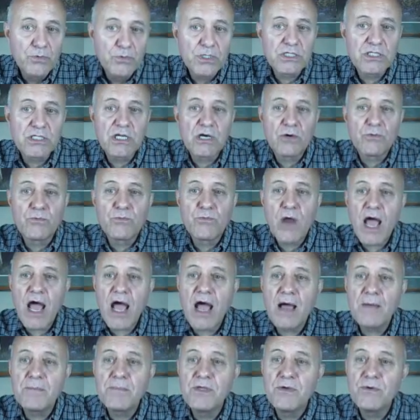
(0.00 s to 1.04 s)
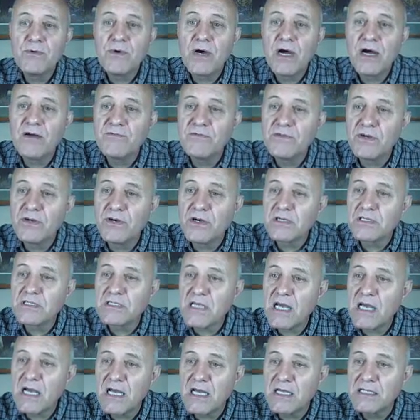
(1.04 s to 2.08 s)
which shall rob you of your
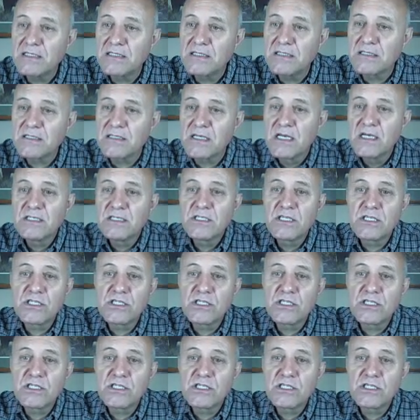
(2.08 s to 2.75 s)
sons,